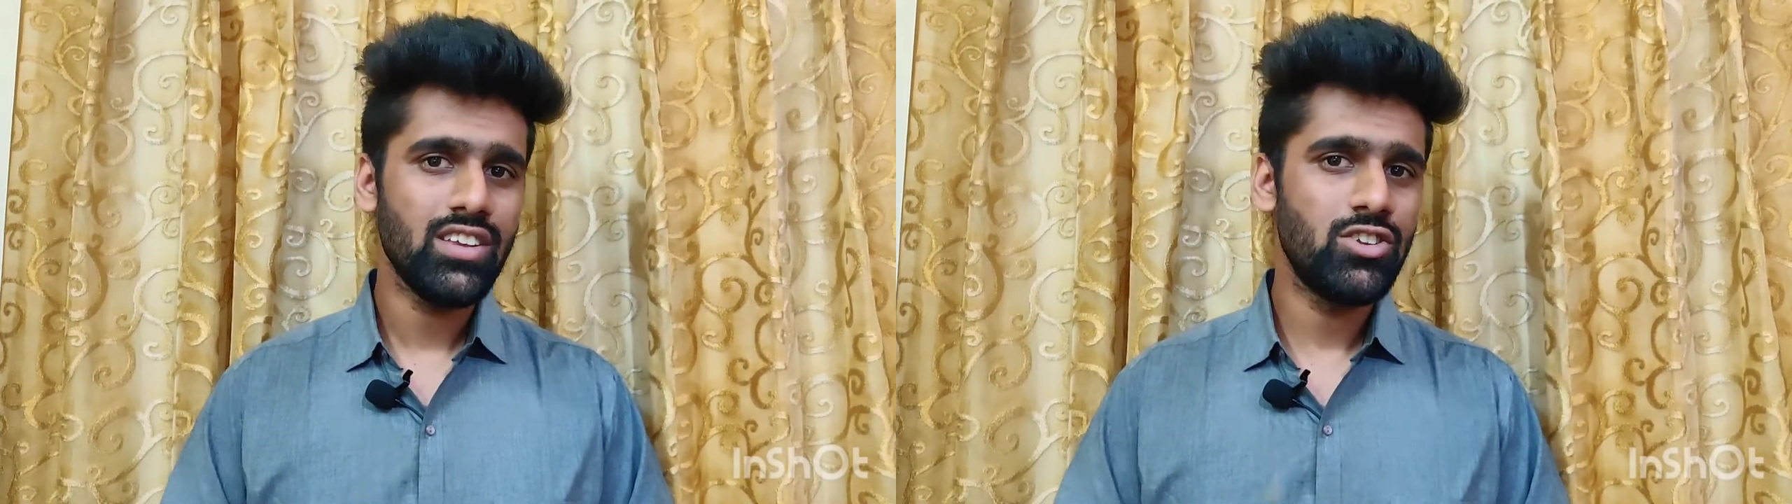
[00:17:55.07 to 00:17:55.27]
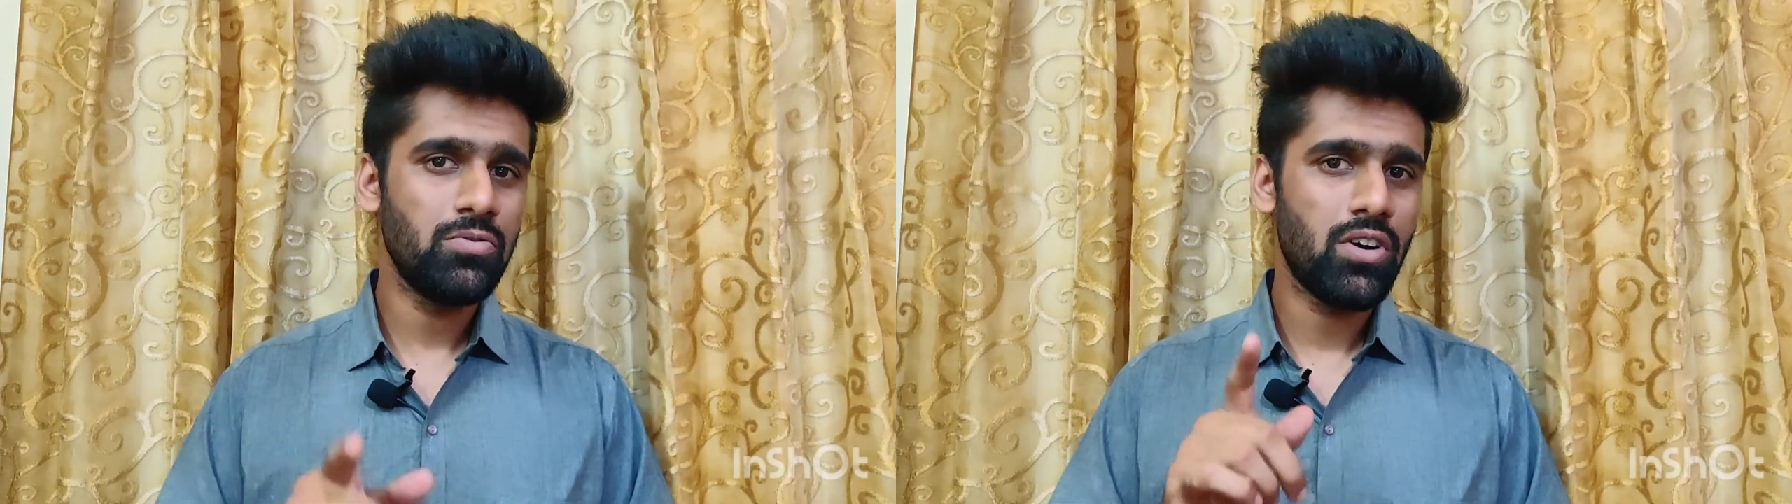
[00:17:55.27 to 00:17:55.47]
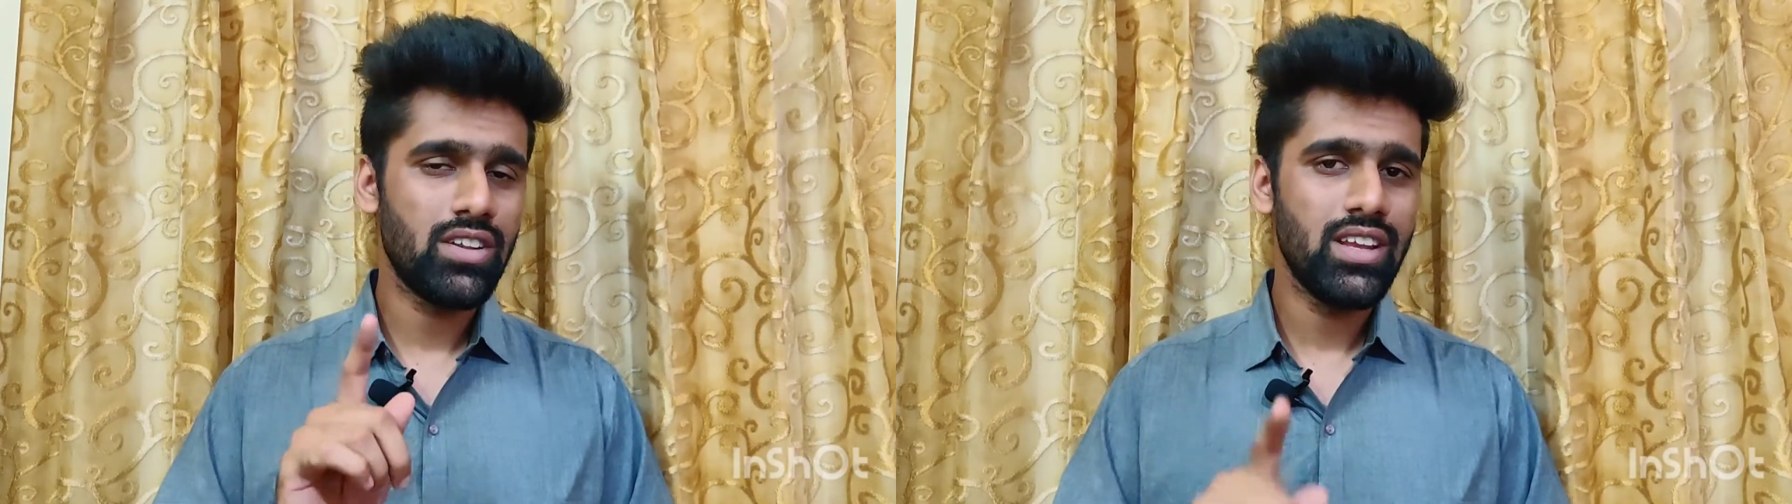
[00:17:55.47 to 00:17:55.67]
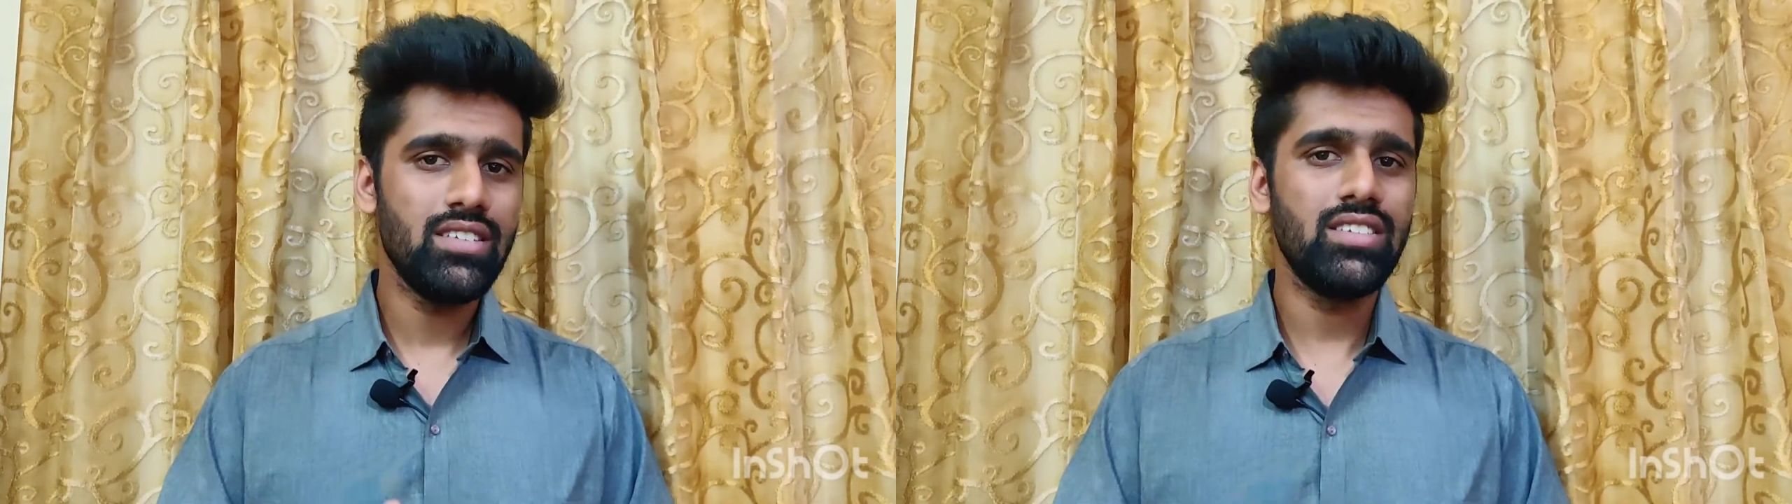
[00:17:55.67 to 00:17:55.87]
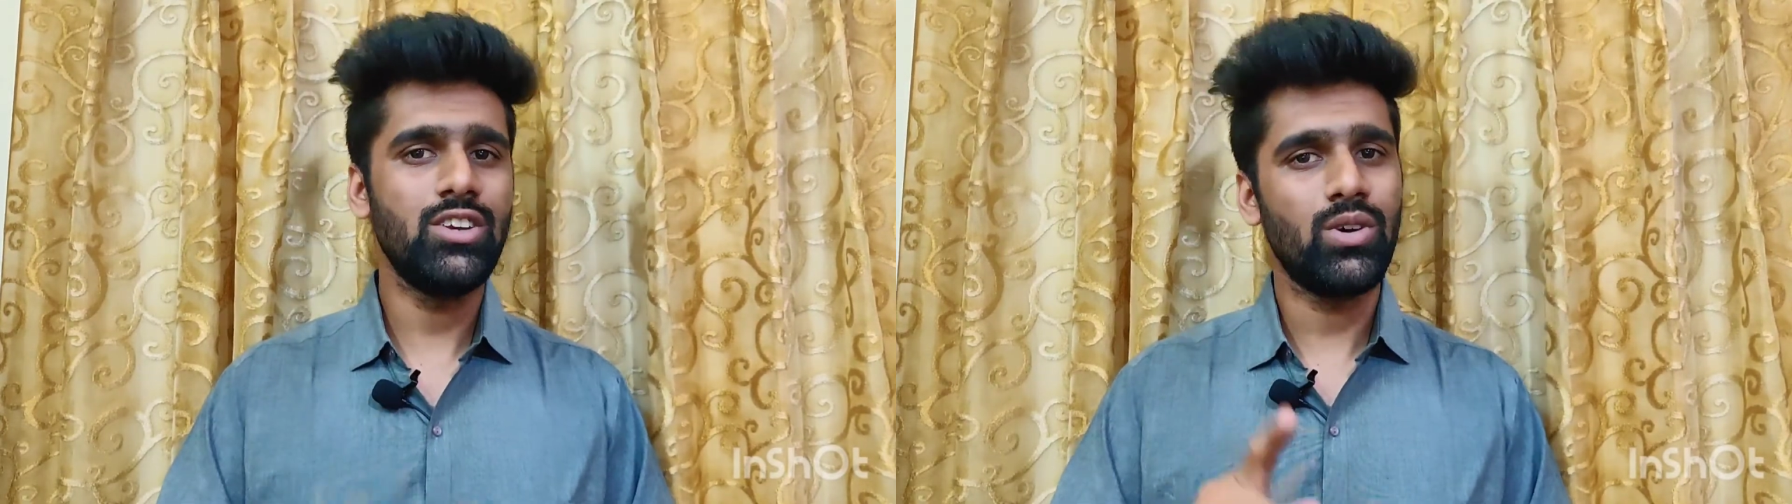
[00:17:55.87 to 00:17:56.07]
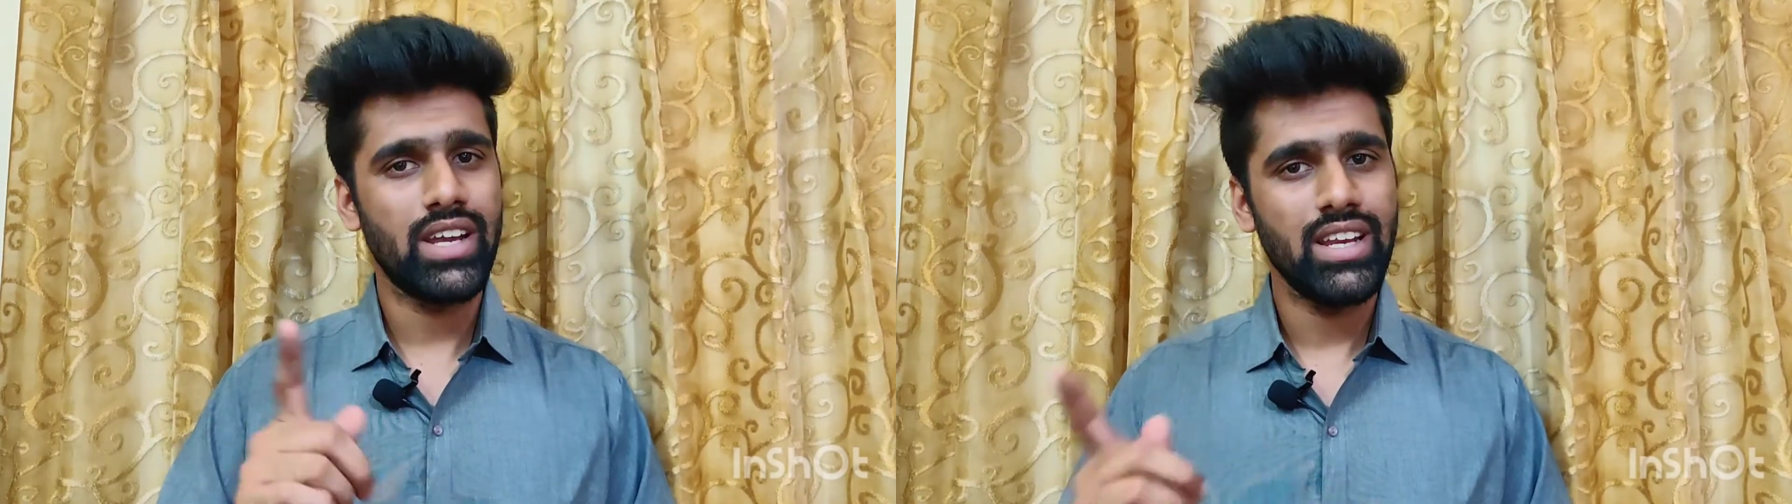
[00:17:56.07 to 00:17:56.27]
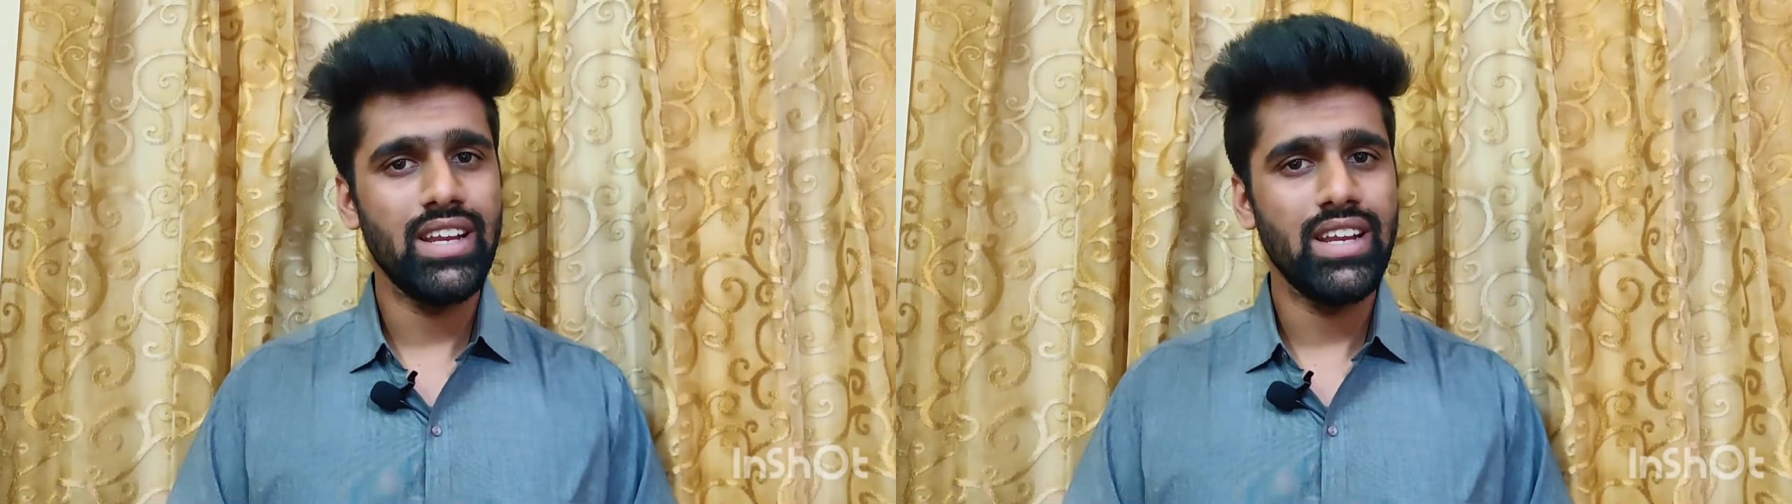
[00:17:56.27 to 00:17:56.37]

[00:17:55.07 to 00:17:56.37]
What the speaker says: So for this, you again